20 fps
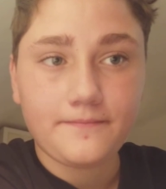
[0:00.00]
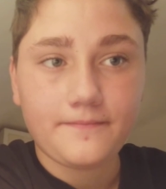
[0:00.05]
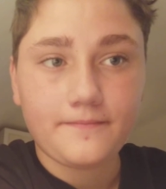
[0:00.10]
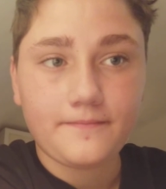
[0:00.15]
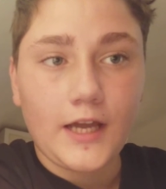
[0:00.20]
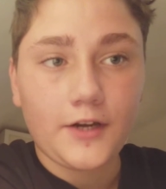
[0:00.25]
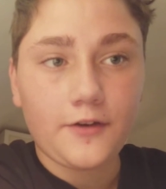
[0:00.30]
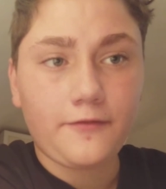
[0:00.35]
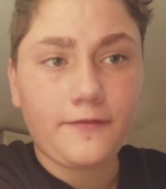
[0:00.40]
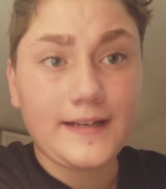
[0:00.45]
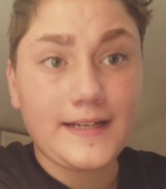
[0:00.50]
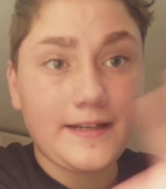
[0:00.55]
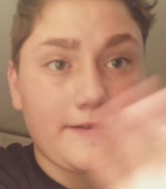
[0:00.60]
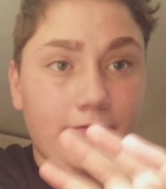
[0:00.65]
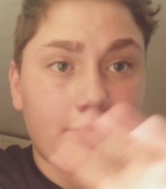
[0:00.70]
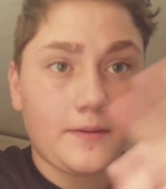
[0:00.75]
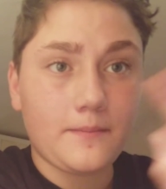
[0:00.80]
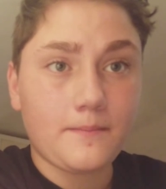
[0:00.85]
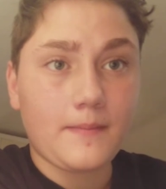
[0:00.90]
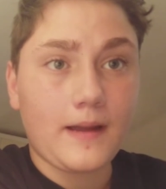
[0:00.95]
And I think
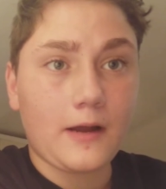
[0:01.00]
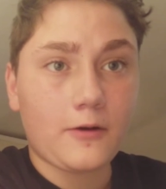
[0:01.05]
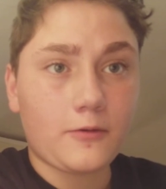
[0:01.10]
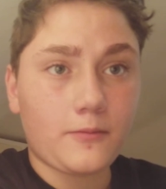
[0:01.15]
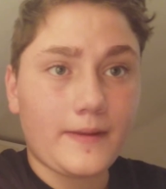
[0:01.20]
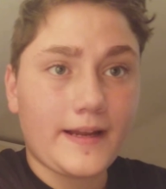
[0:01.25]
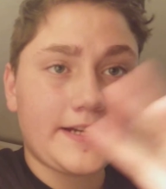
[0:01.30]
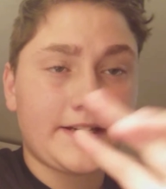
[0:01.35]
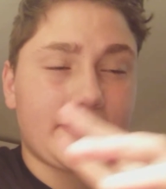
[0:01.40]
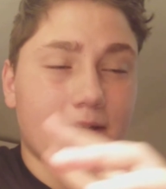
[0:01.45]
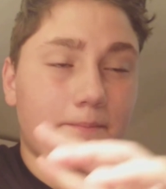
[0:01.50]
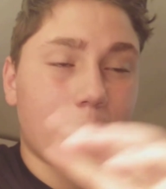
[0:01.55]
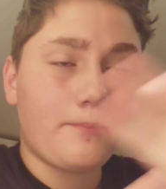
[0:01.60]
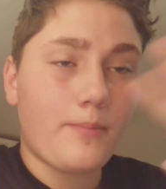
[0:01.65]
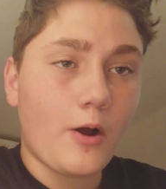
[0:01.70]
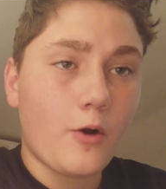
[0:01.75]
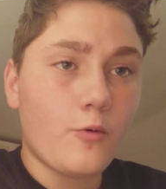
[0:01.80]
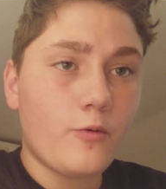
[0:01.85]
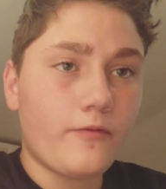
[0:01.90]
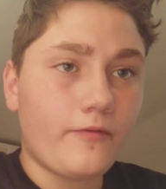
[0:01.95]
if you amalgamated
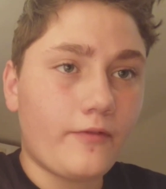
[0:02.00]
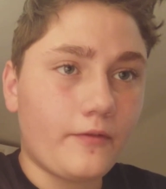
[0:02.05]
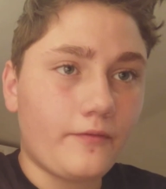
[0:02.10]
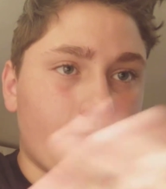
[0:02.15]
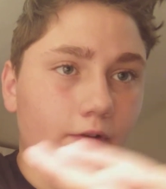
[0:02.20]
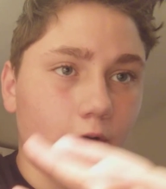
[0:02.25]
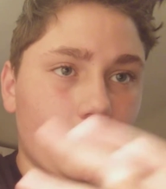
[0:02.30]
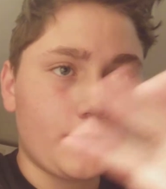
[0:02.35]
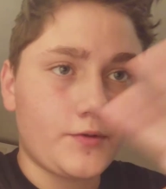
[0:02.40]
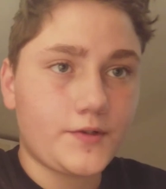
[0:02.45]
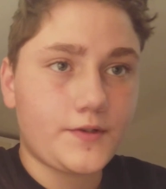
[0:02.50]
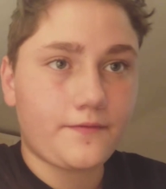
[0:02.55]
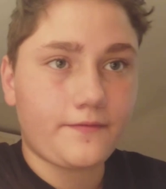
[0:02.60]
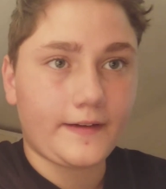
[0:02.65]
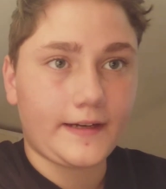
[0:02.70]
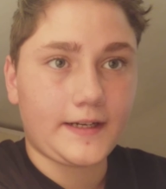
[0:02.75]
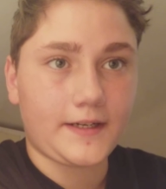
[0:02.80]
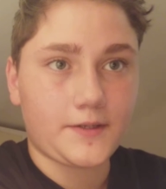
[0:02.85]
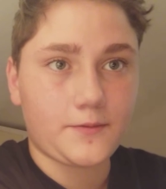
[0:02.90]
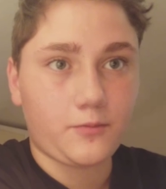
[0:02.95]
both of those
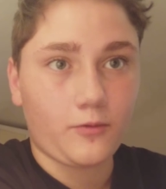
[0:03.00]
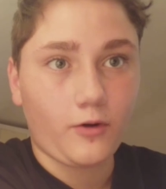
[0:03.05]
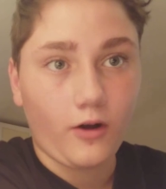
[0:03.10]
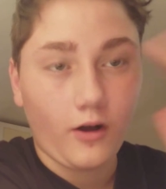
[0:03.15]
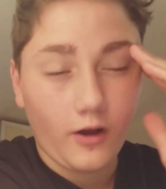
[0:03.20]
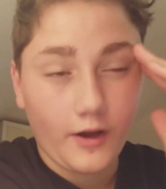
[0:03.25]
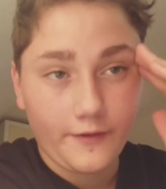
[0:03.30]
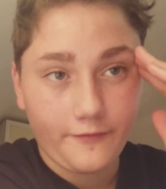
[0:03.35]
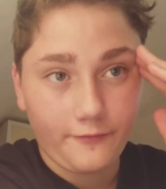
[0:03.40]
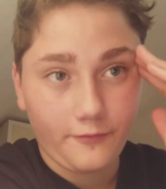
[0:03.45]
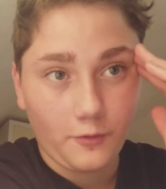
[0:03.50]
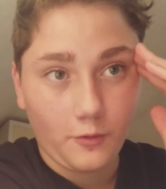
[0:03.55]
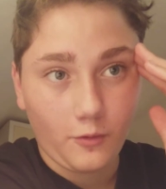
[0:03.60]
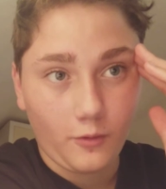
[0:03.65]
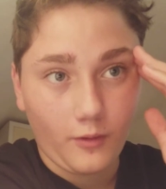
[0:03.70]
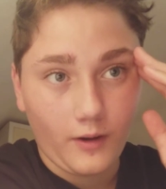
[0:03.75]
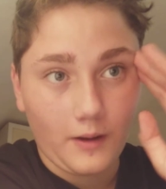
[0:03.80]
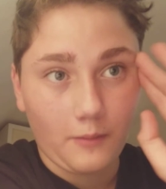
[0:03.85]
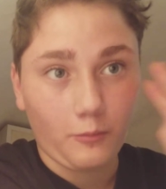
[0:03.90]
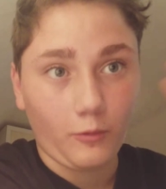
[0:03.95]
things, what I
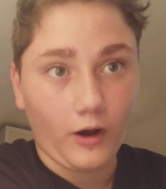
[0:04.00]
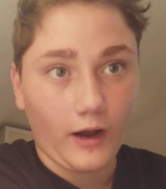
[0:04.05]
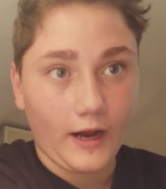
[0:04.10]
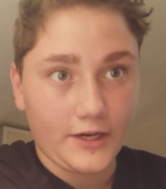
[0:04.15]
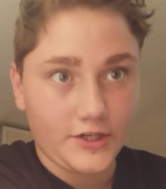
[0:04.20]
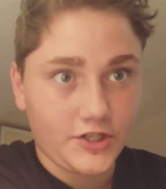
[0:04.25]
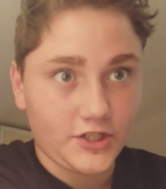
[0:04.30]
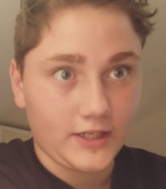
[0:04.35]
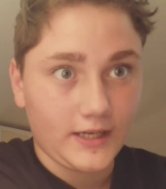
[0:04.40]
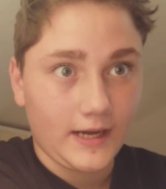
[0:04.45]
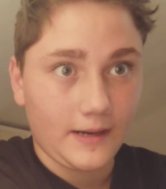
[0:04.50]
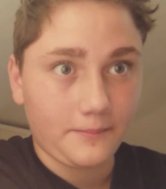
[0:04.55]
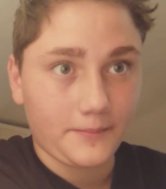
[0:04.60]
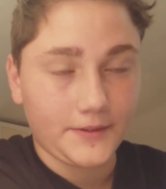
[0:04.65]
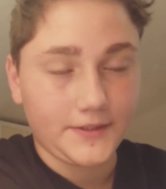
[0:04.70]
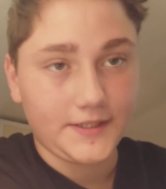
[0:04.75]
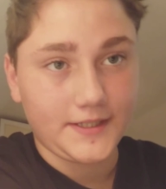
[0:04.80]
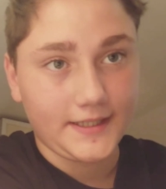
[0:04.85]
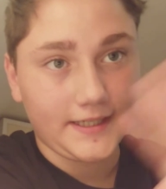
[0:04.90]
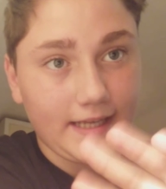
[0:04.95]
thought and what actually
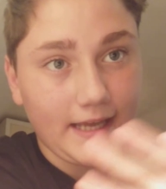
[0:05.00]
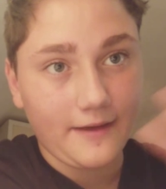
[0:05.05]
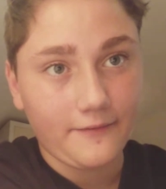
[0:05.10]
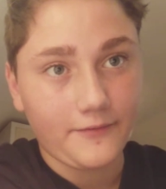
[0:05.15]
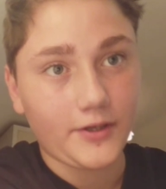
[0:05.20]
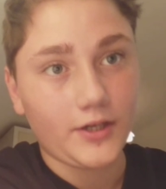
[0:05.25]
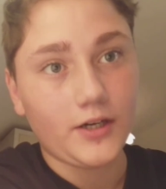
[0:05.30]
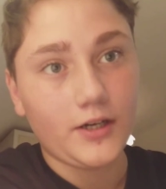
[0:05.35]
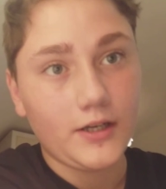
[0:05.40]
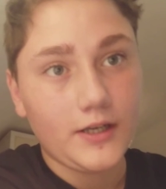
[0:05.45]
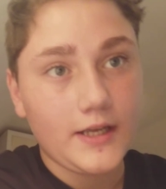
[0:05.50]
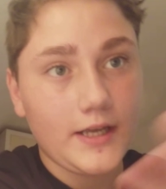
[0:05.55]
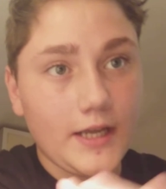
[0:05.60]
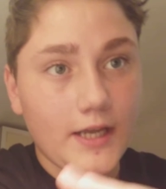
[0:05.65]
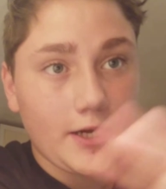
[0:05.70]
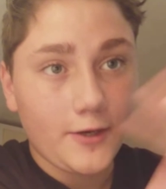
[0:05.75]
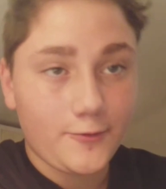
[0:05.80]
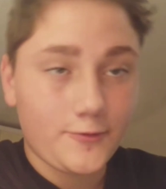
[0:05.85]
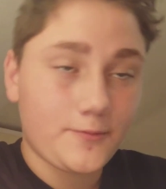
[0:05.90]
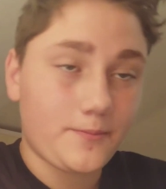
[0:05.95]
happened together,
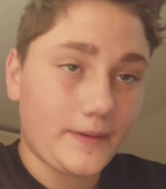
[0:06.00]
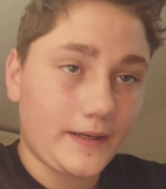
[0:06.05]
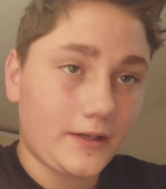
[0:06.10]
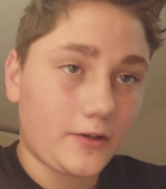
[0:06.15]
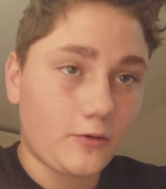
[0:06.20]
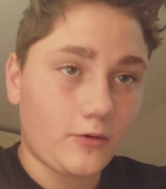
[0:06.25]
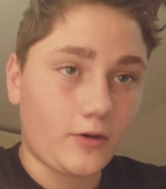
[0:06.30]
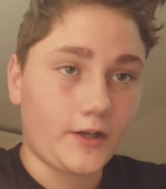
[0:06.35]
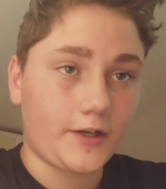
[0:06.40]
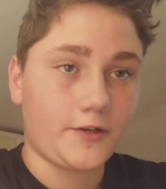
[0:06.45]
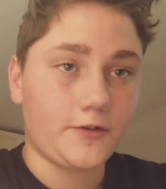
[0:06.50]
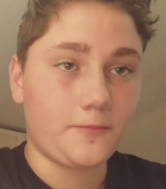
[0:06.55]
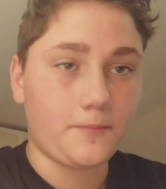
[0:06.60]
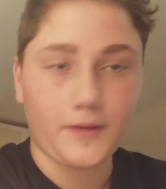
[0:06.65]
it would have been quite good.